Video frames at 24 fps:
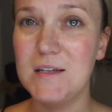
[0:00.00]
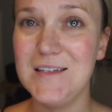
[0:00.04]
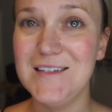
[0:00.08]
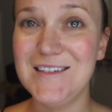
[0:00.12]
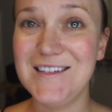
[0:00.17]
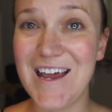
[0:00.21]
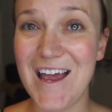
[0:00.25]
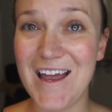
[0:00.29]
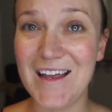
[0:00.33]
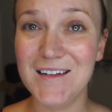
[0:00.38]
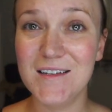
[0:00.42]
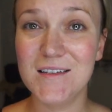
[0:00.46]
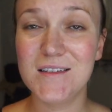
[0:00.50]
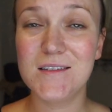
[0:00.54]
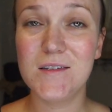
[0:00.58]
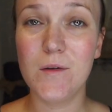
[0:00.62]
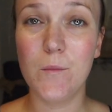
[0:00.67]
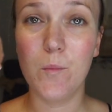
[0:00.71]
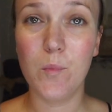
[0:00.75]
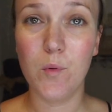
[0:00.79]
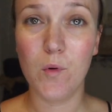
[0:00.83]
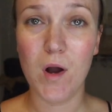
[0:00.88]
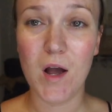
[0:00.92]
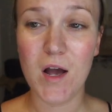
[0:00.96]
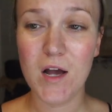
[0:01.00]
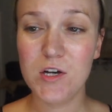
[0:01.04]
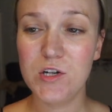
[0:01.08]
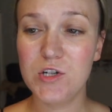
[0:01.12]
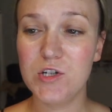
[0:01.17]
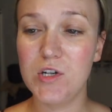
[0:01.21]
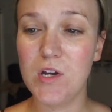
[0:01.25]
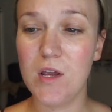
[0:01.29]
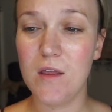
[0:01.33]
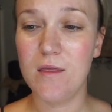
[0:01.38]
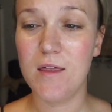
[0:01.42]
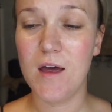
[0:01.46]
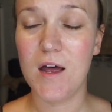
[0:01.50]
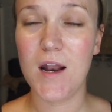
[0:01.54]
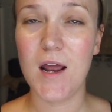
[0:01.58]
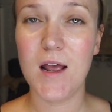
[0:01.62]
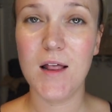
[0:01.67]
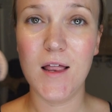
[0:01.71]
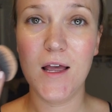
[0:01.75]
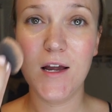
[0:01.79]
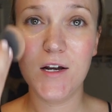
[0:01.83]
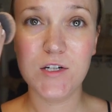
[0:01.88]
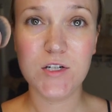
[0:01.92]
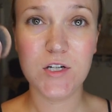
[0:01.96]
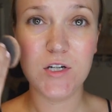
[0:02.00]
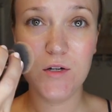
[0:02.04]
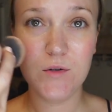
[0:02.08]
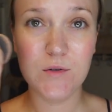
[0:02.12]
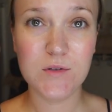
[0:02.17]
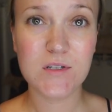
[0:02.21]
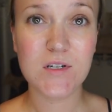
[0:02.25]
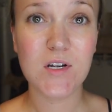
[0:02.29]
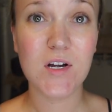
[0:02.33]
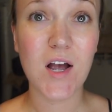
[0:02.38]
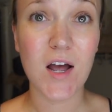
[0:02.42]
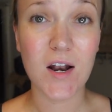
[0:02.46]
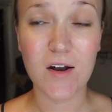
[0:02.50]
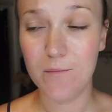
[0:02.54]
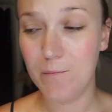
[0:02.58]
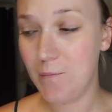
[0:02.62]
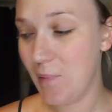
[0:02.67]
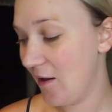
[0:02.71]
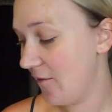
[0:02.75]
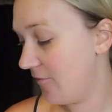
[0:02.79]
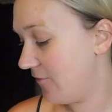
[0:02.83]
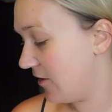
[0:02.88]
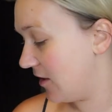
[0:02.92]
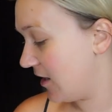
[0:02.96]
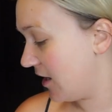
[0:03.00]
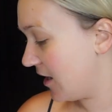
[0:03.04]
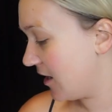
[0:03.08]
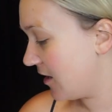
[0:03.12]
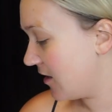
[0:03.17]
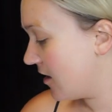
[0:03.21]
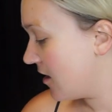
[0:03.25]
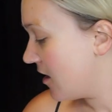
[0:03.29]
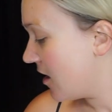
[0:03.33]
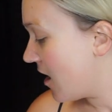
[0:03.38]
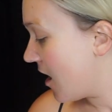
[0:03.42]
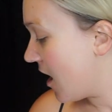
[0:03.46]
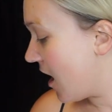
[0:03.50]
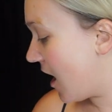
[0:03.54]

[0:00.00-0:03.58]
dense brush that I like to use to kind of buff it in.